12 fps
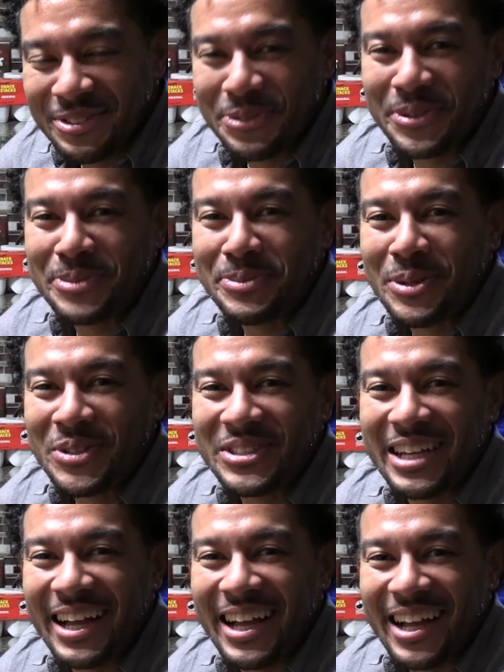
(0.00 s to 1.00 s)
One more
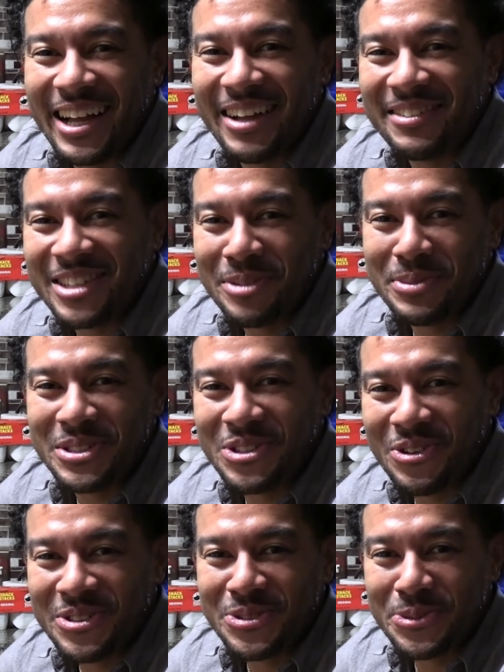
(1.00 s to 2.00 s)
time. Keep it
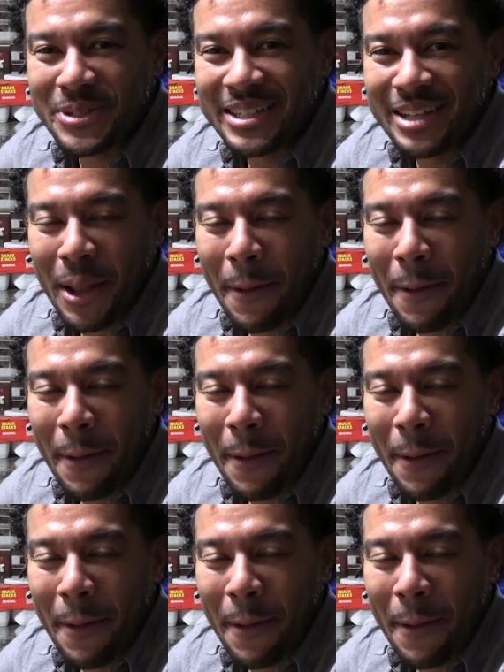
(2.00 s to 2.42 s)
short and sweet.